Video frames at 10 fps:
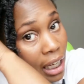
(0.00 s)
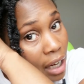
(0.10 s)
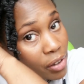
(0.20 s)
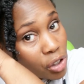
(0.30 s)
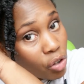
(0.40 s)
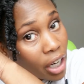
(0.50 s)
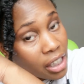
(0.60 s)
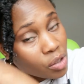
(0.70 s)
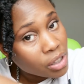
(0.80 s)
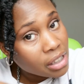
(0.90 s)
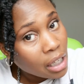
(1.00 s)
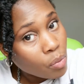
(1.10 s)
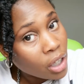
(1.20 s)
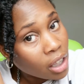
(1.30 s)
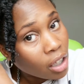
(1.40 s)
I have a dry twist out
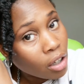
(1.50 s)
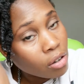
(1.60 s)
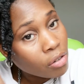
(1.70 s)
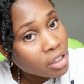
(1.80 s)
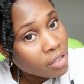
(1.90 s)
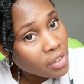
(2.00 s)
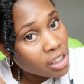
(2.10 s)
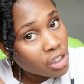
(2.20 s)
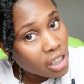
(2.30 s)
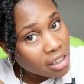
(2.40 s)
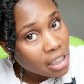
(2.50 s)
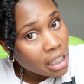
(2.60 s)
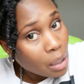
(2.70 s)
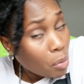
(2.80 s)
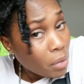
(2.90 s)
where the cold definition isn't in
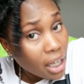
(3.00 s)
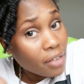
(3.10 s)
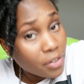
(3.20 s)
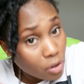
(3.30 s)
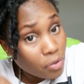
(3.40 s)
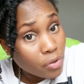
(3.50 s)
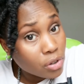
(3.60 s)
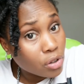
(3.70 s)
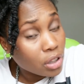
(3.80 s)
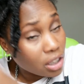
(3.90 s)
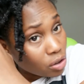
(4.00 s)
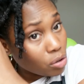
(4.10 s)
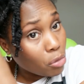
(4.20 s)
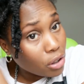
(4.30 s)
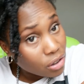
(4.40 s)
there, but my hair still feels good, it's still
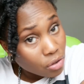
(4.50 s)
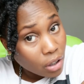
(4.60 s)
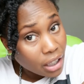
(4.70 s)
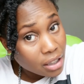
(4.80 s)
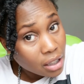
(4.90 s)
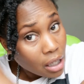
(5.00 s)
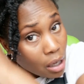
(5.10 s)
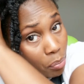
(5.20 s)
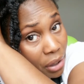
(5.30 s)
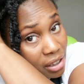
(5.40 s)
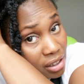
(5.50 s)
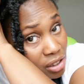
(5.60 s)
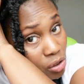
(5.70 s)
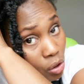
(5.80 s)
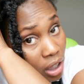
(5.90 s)
moisturized, but it's
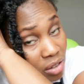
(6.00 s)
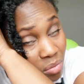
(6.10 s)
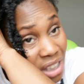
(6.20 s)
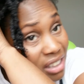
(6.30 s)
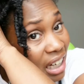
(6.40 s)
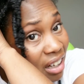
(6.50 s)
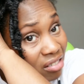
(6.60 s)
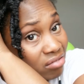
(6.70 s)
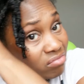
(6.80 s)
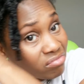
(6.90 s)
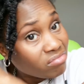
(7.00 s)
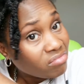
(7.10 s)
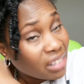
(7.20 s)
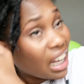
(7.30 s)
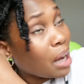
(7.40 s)
just not as, when it's out,
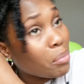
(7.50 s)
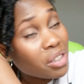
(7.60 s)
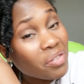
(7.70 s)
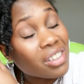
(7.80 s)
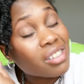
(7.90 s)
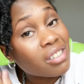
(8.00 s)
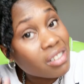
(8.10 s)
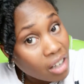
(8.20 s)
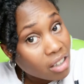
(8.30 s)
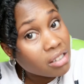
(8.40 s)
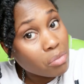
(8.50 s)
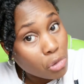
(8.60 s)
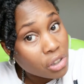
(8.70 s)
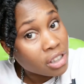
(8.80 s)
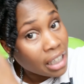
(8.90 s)
the atmosphere sucks the
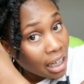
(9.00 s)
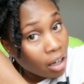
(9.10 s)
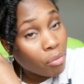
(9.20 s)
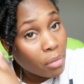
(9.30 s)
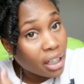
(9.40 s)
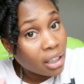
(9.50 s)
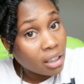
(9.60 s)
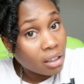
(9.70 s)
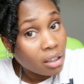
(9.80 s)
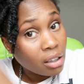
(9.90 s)
moisture out of my hair.